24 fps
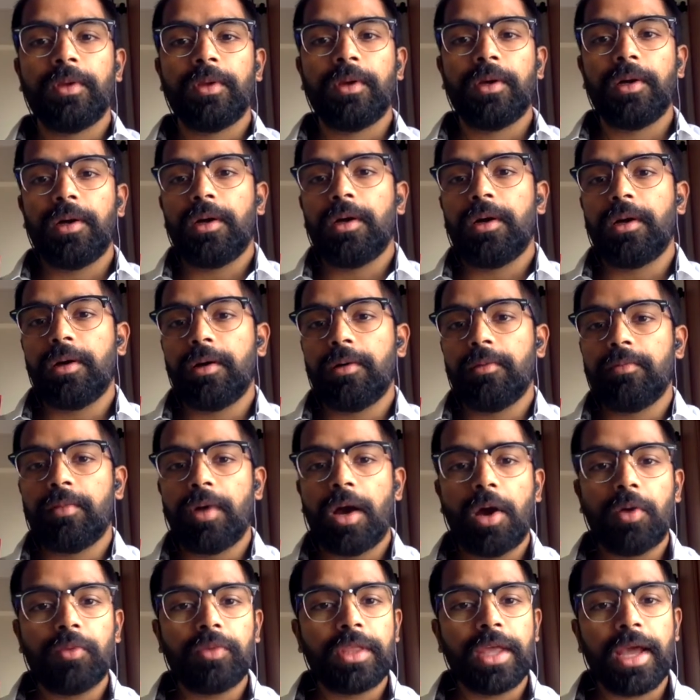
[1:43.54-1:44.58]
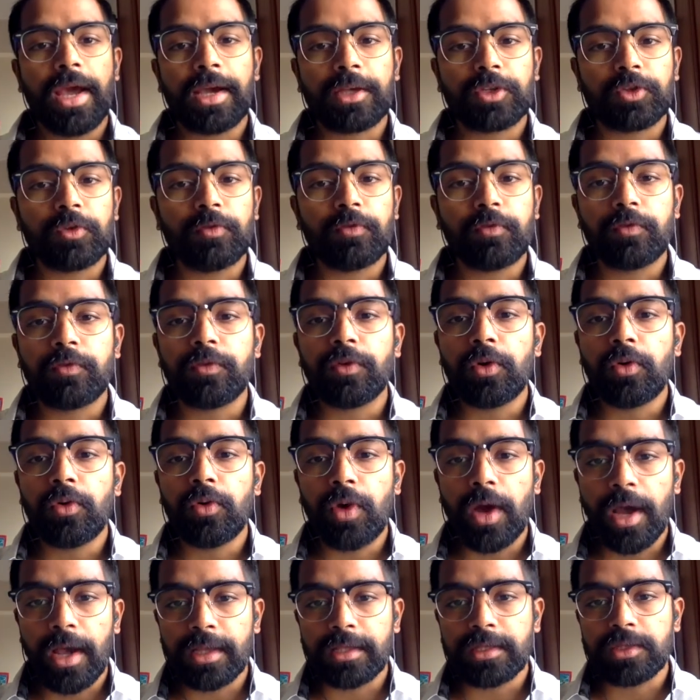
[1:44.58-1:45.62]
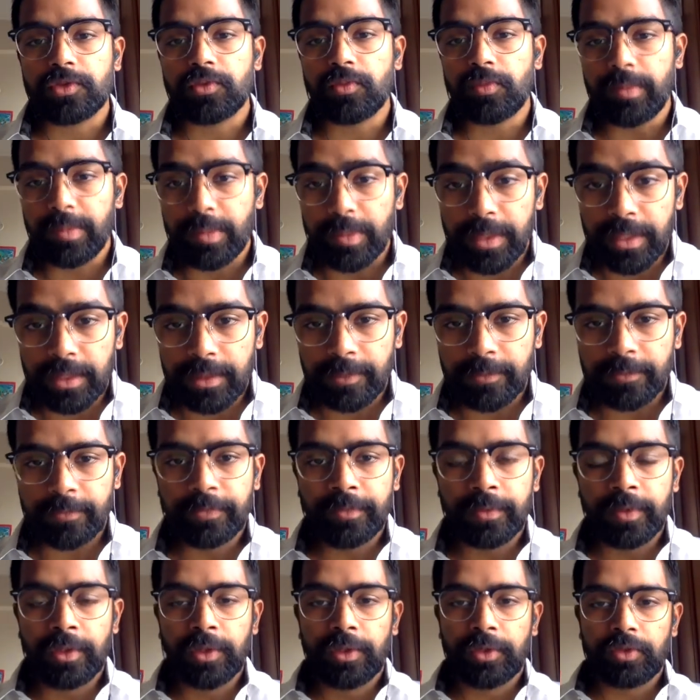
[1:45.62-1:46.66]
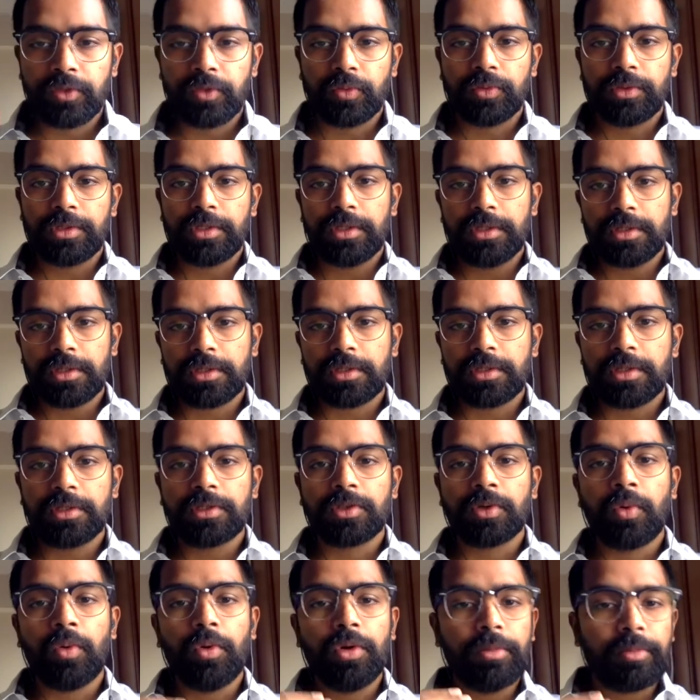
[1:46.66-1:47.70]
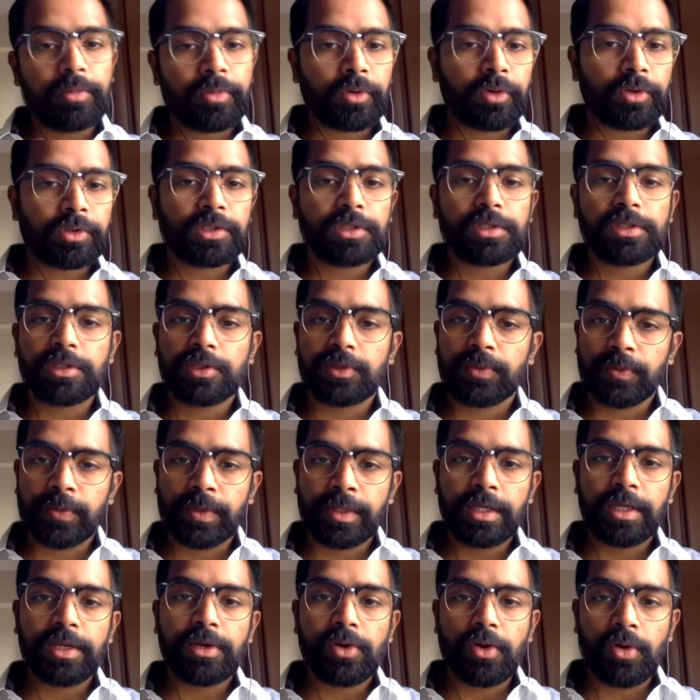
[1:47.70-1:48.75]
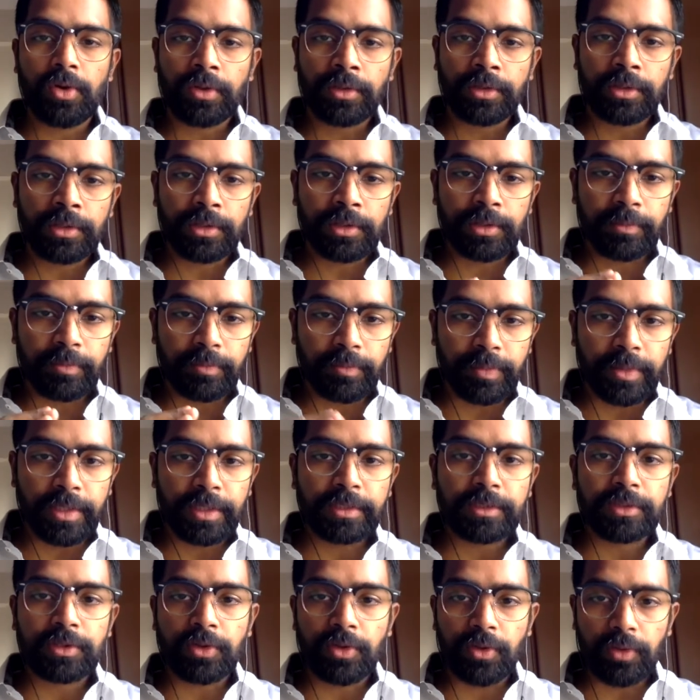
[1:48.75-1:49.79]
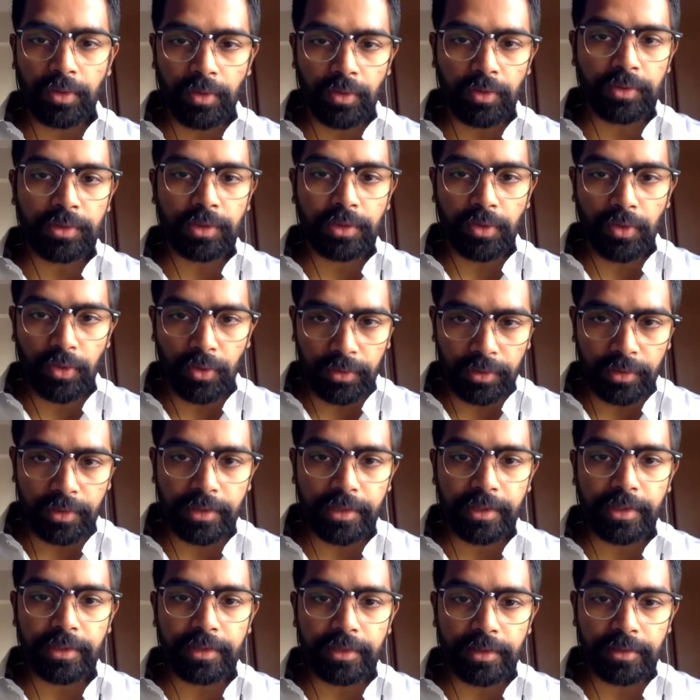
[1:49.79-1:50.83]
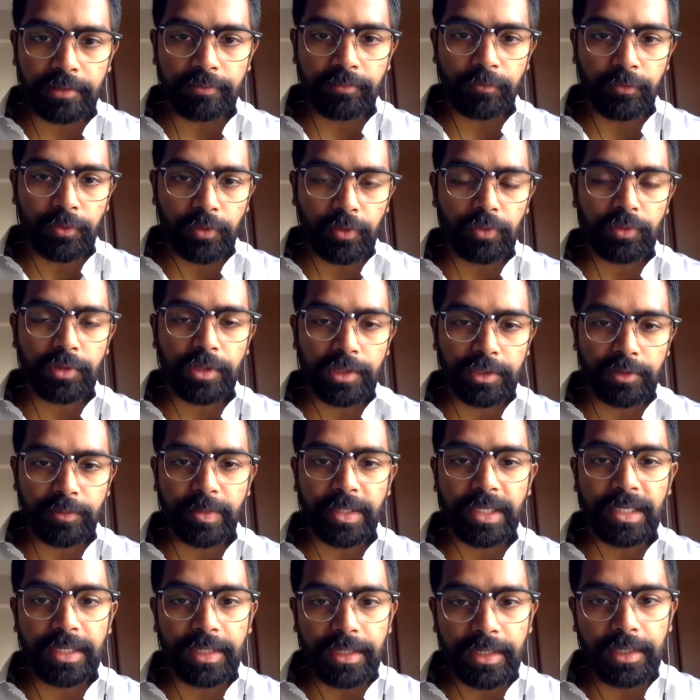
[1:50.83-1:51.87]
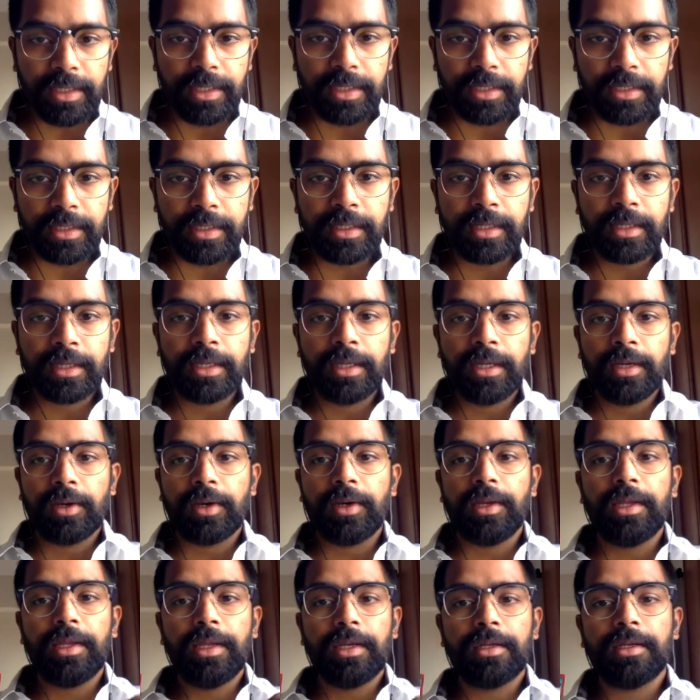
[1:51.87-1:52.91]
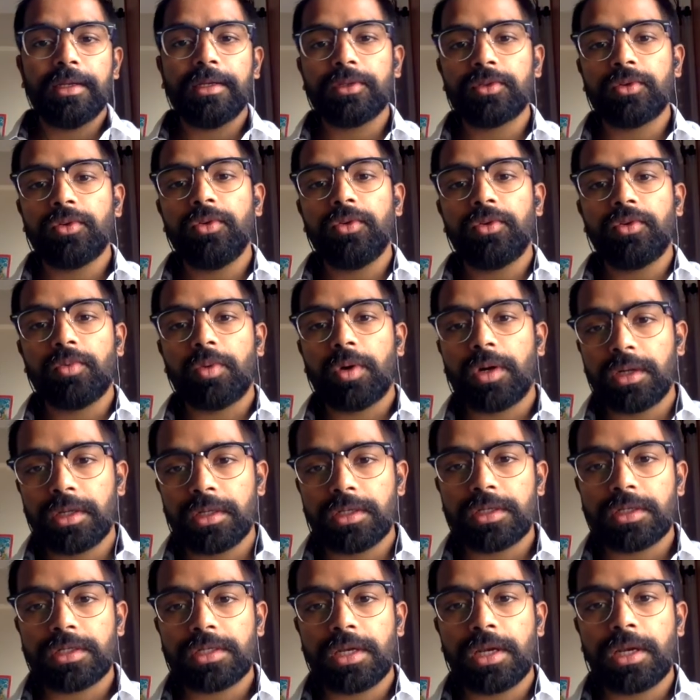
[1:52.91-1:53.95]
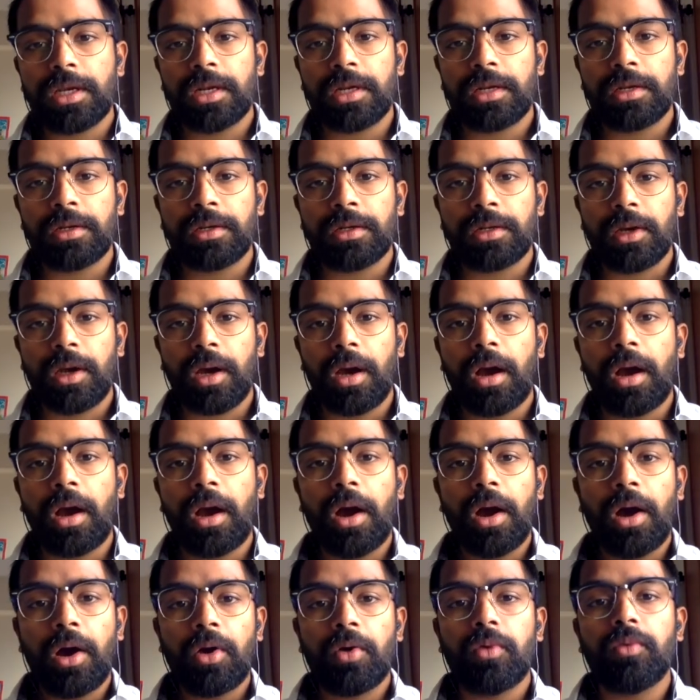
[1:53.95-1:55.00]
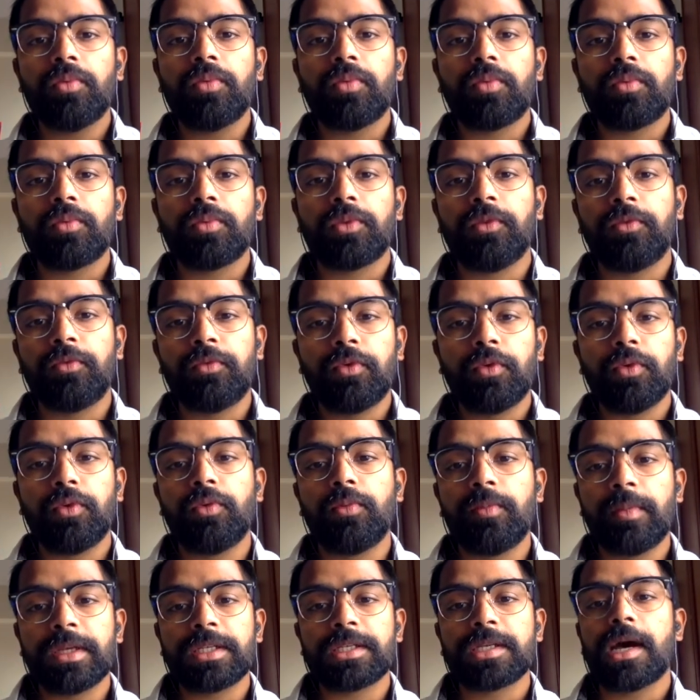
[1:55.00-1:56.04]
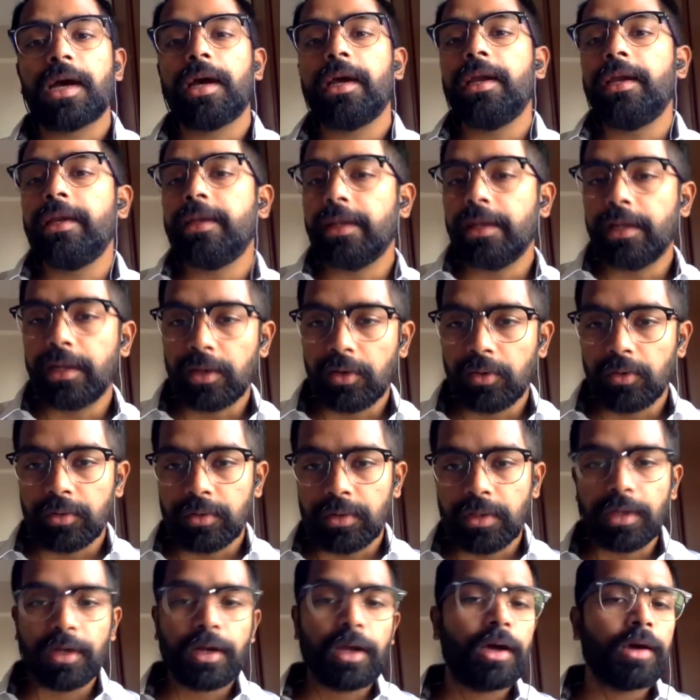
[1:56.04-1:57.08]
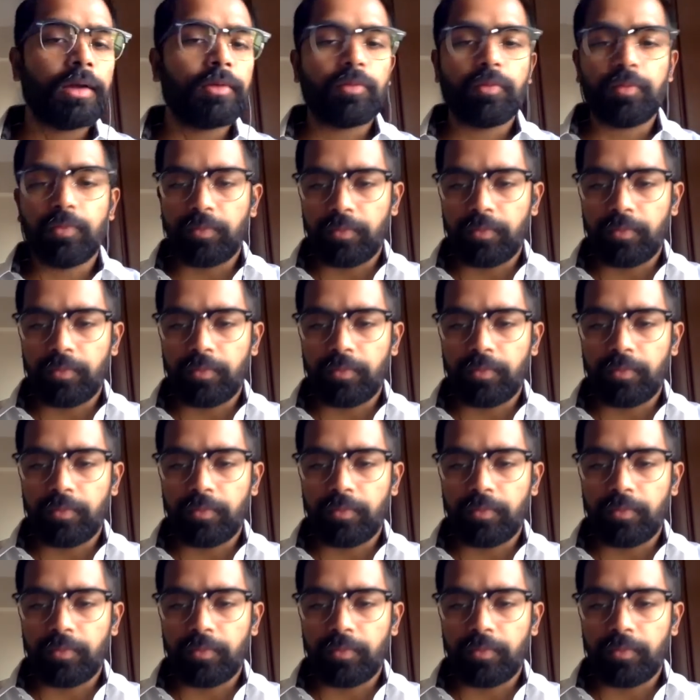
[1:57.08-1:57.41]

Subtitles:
the actual flow has to be. So since this whole process is working on the base on the concrete flow that's been laid, it is good to understand how the flow must ideally look. There are